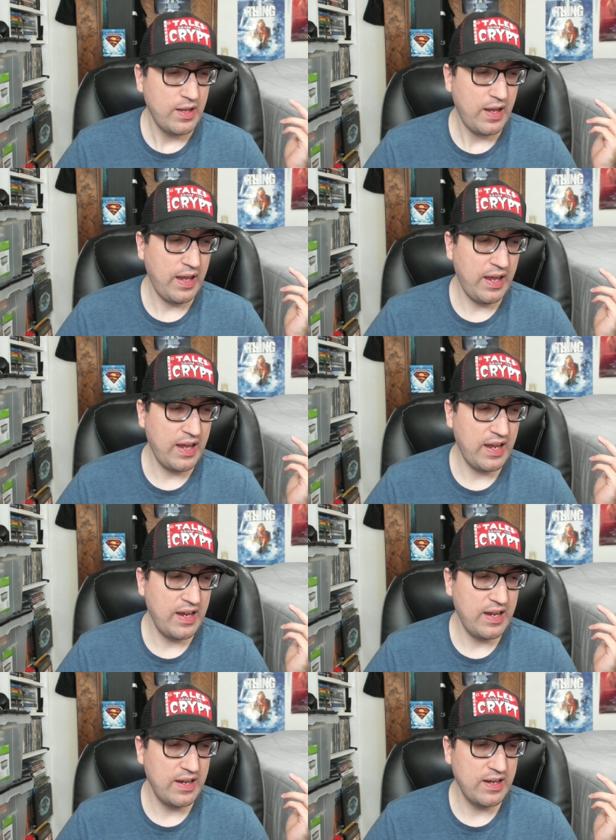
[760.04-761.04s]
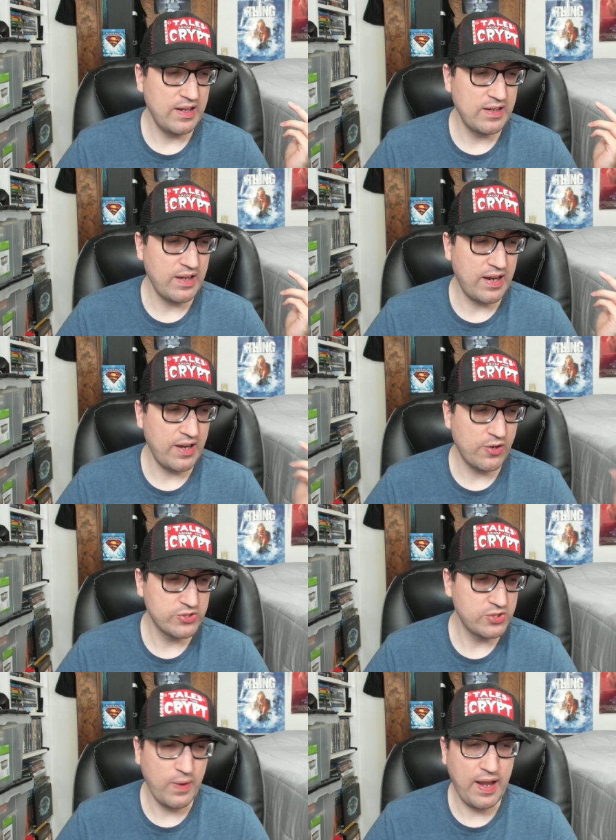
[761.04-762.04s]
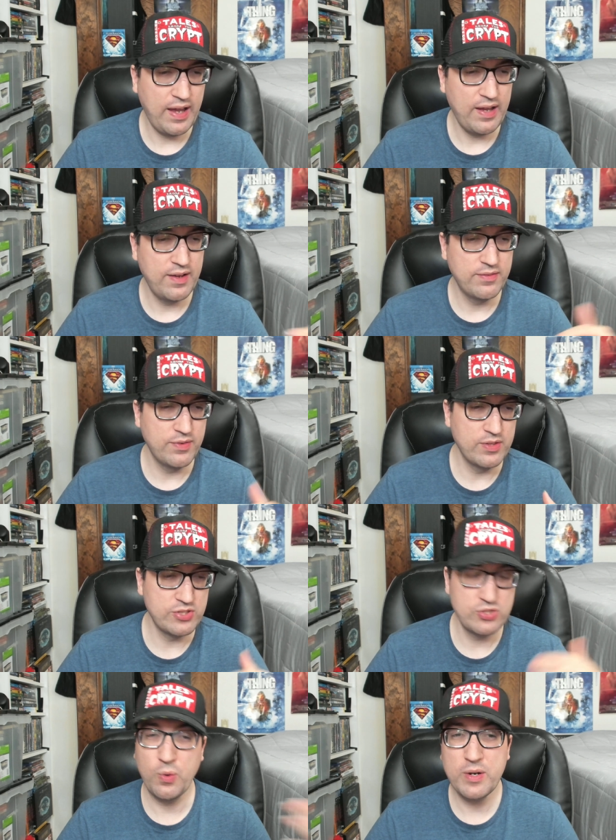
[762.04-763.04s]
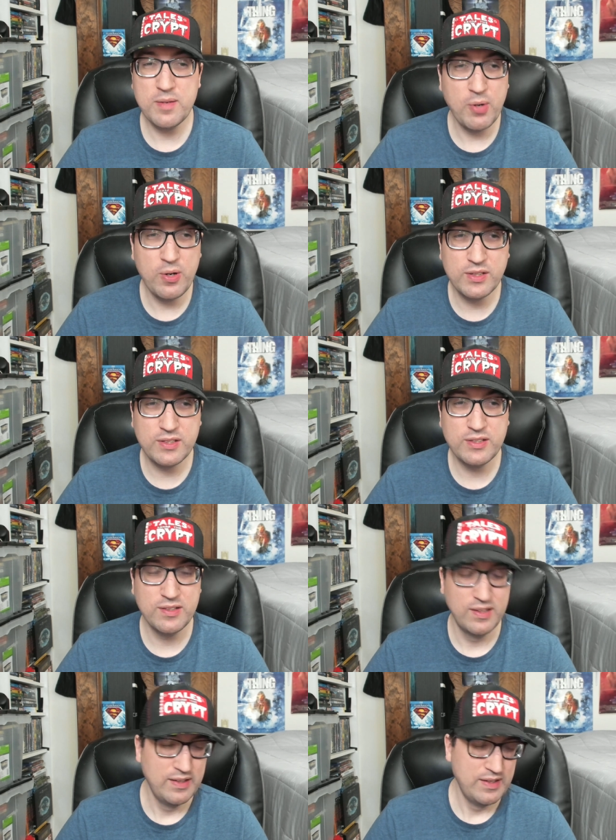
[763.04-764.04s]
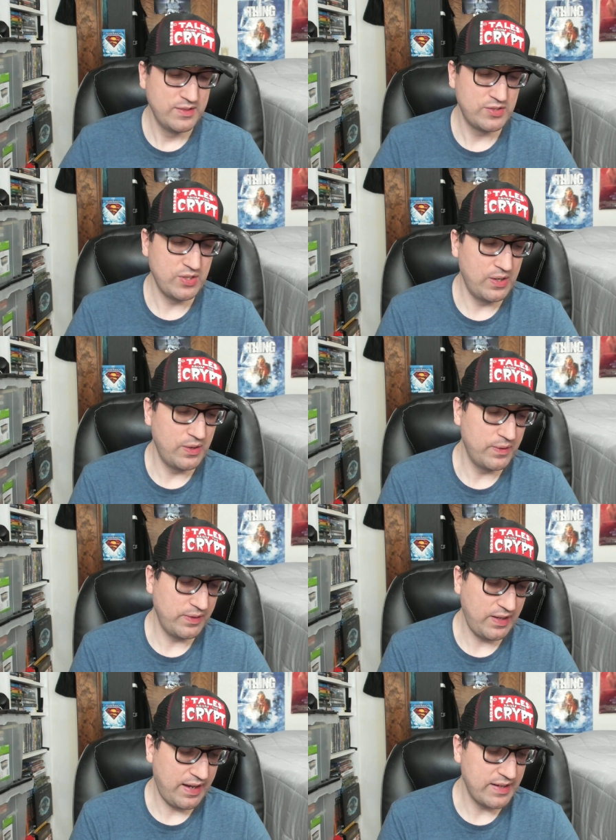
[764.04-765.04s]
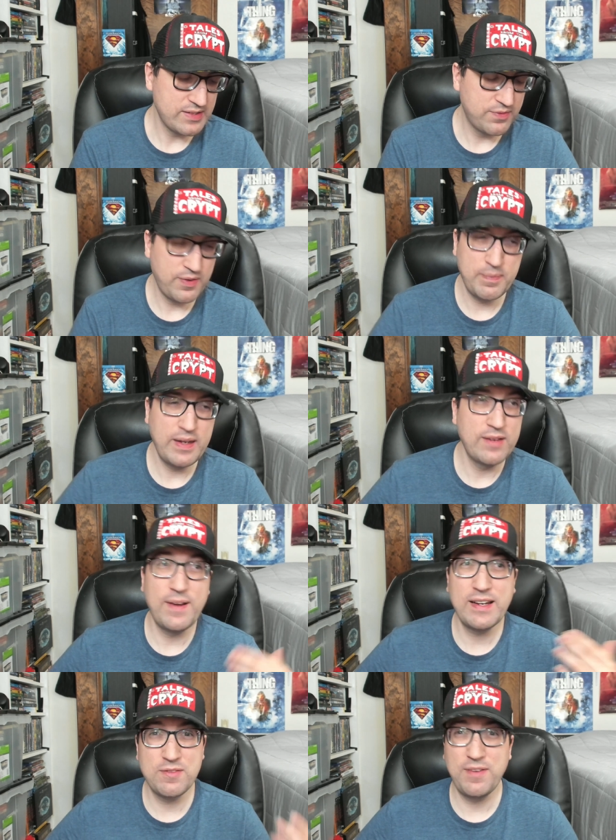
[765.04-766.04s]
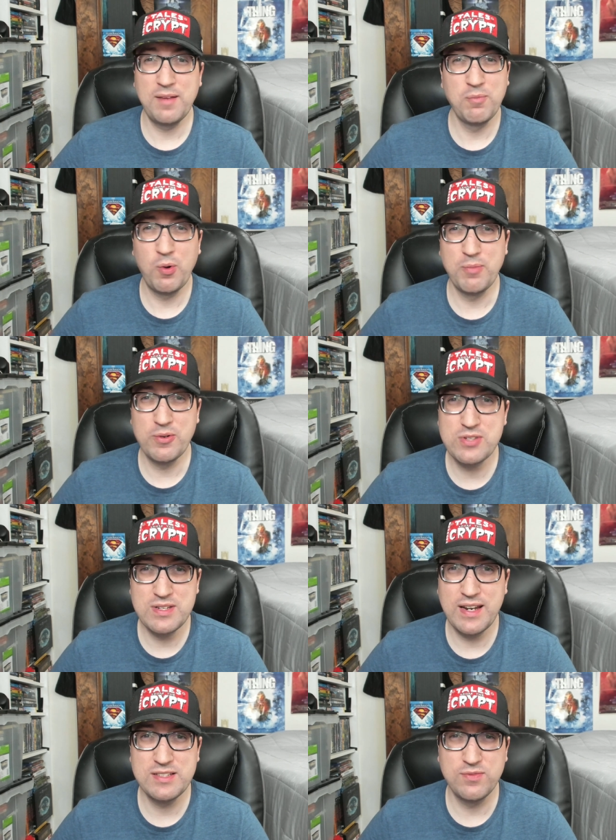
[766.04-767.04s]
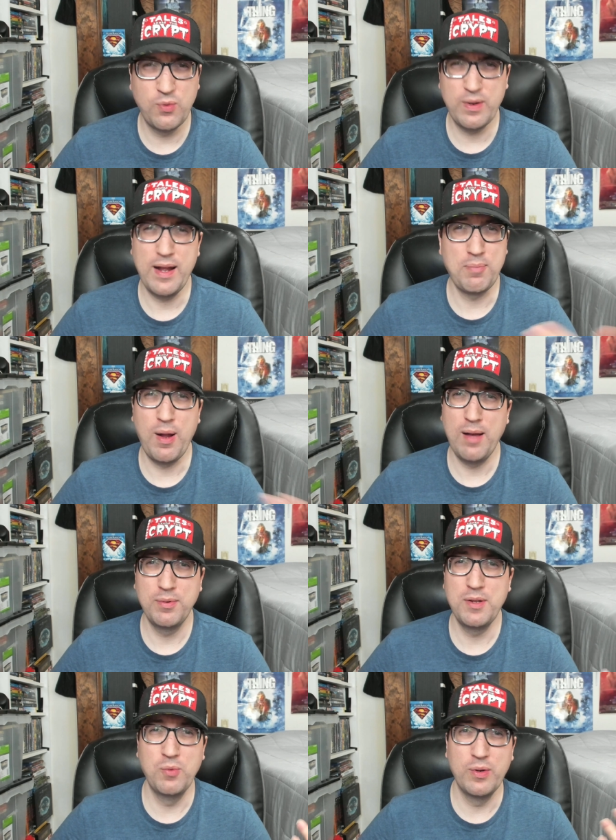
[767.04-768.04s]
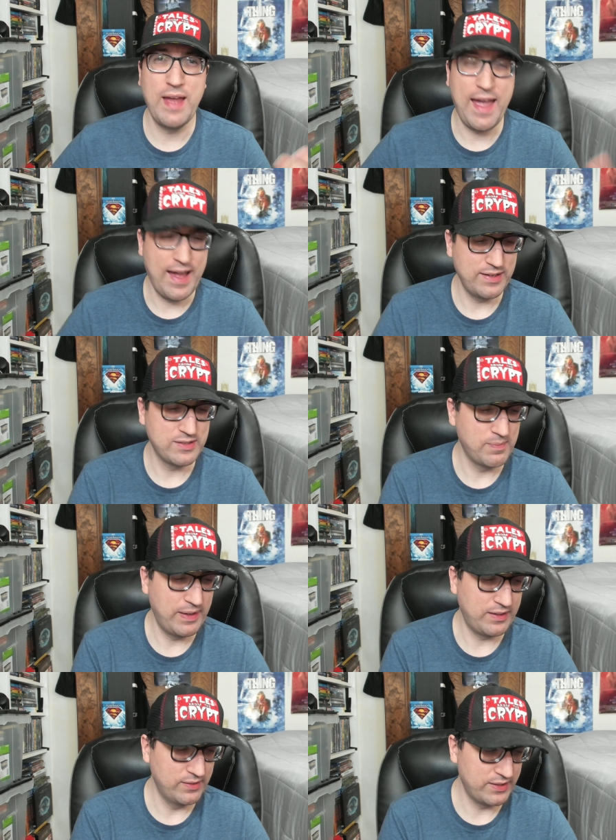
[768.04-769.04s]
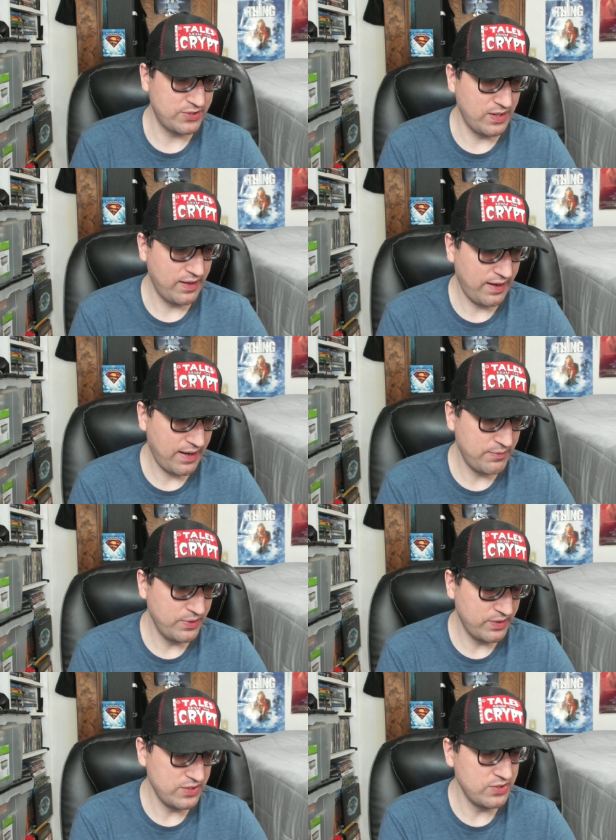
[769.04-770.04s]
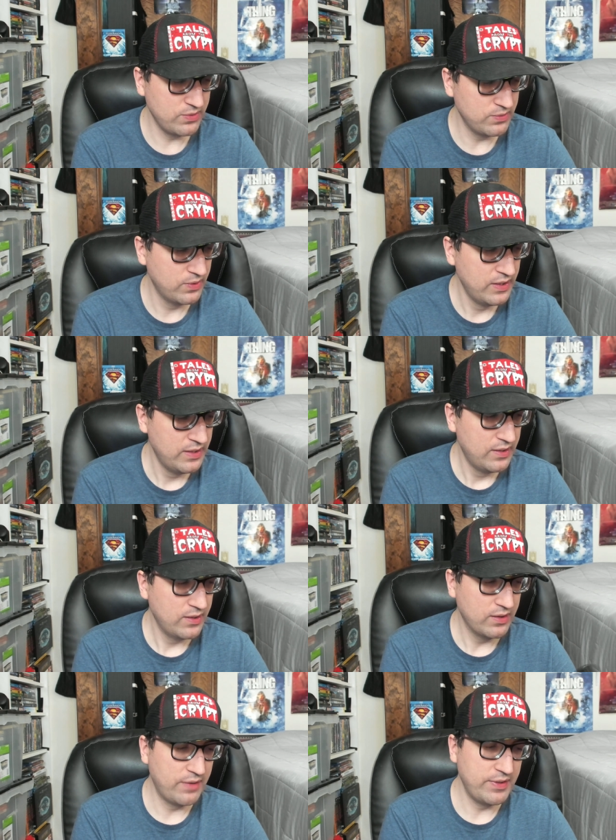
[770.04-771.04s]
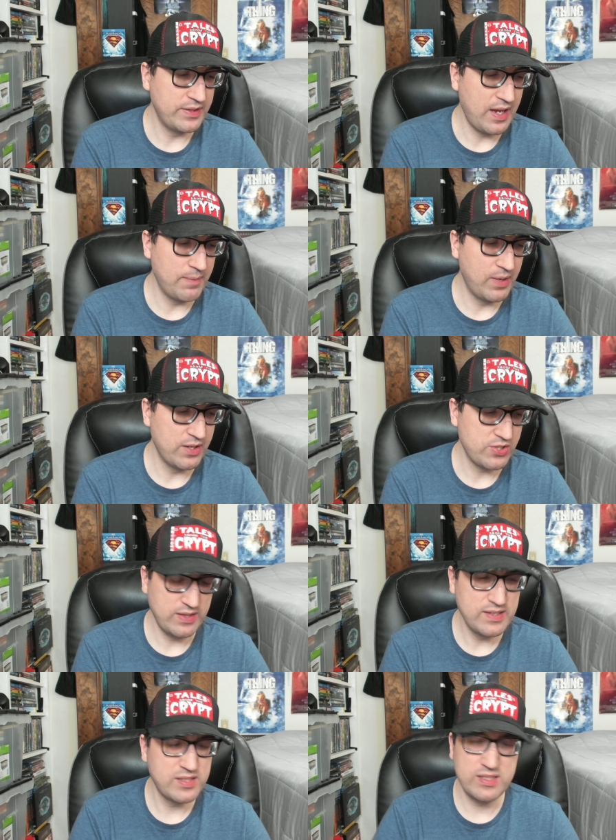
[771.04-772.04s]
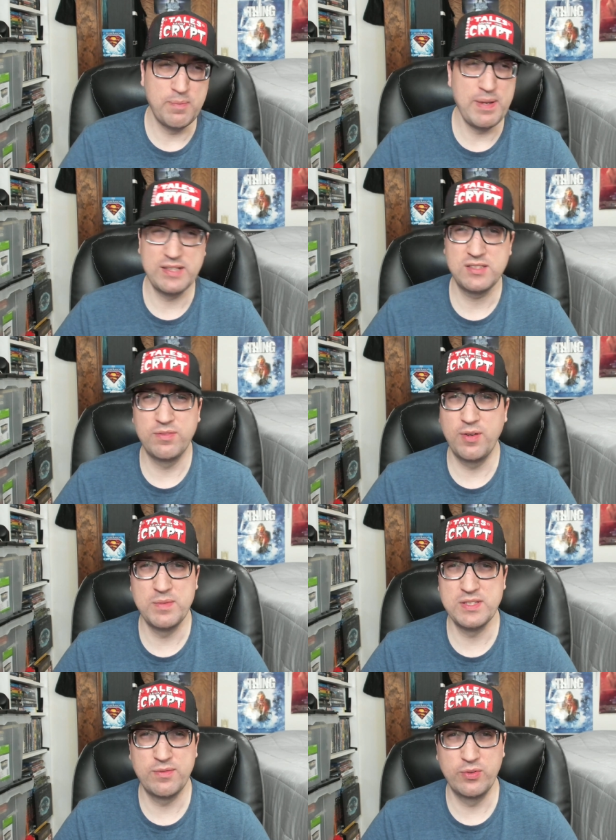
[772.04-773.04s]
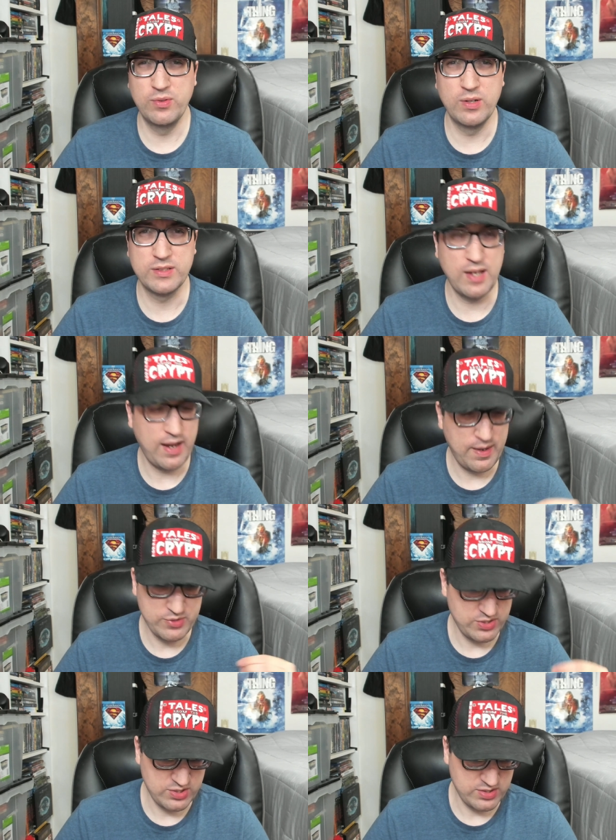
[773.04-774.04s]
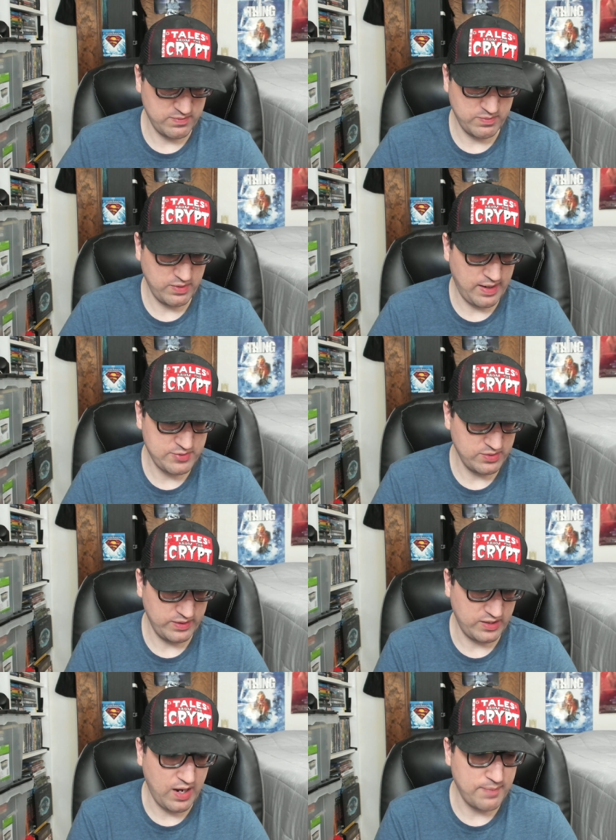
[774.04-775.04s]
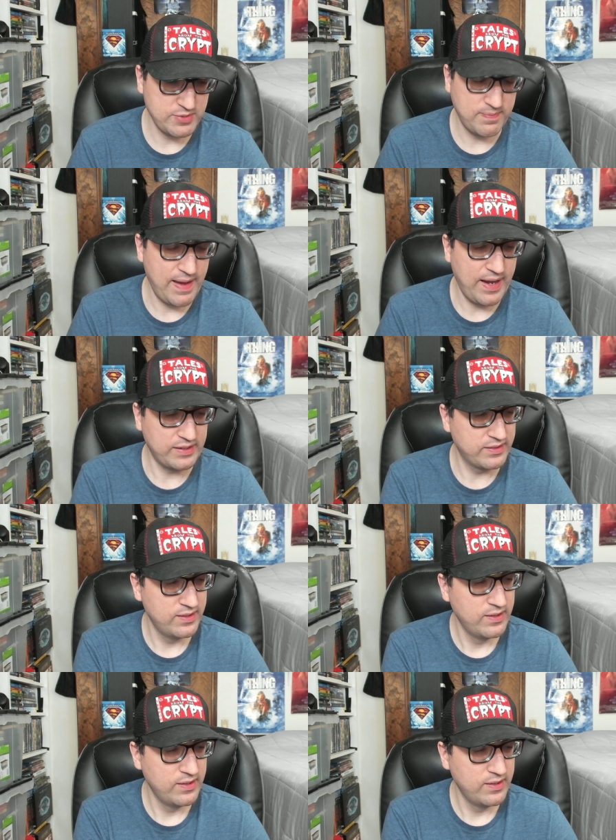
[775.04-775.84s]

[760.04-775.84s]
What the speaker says: And I also have the storybook. So, yeah, it's a film that if I could find more merchandise for it, I probably would add it to my collection. I really do love it that much. And this is the best the film has ever looked. I was just absolutely gobsmacked